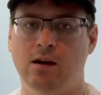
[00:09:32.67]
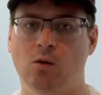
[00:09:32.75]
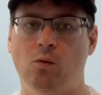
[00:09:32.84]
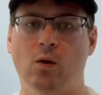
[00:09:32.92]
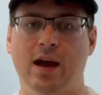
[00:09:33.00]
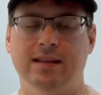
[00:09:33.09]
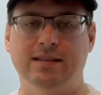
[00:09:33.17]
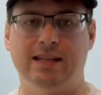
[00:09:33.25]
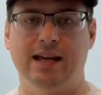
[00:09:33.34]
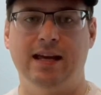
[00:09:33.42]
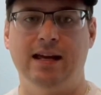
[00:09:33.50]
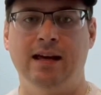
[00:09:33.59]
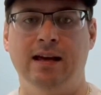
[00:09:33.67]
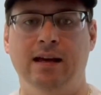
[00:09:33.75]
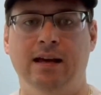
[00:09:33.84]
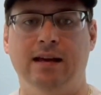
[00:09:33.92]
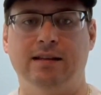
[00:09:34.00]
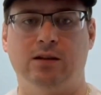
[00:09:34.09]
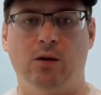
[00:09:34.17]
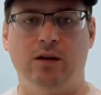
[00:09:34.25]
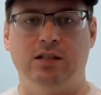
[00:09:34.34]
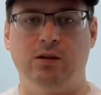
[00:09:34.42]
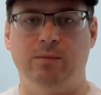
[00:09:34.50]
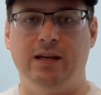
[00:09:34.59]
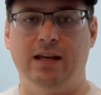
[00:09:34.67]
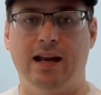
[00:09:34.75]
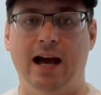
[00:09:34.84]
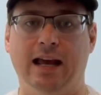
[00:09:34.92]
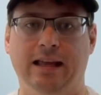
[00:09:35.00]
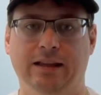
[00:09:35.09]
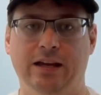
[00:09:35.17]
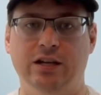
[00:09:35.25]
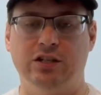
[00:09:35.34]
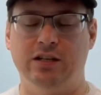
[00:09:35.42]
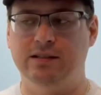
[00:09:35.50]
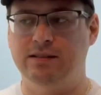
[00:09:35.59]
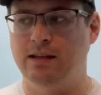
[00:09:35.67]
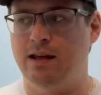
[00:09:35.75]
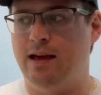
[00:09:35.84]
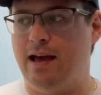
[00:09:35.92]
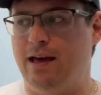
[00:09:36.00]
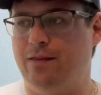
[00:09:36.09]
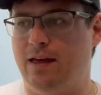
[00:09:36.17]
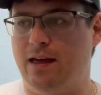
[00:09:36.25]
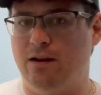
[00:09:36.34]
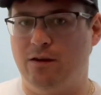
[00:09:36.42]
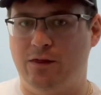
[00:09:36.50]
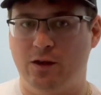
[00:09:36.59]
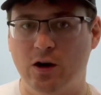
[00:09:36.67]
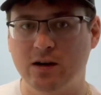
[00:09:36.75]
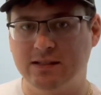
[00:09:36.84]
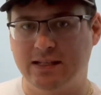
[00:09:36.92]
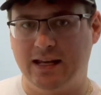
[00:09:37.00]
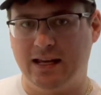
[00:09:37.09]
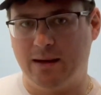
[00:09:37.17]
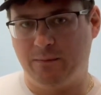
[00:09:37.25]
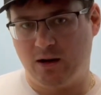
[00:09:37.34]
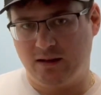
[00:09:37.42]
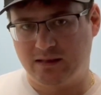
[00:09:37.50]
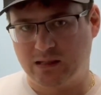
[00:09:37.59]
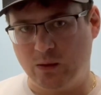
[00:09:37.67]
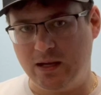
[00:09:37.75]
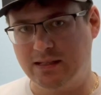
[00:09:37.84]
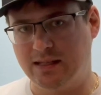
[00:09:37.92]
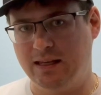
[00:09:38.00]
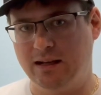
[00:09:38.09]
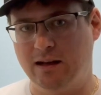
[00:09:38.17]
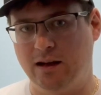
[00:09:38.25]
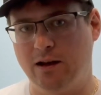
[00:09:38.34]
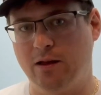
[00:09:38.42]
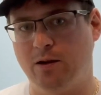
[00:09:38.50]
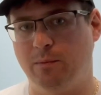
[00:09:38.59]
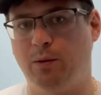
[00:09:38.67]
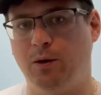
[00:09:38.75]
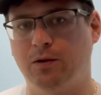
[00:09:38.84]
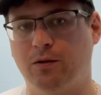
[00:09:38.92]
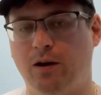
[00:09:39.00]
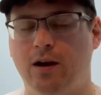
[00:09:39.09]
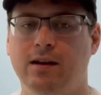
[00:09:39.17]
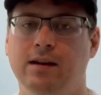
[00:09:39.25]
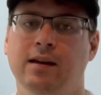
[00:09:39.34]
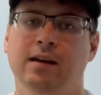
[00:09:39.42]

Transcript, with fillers: Wednesday is going to be inoculations, and then Thursday I'm going to squeeze in another bulk run,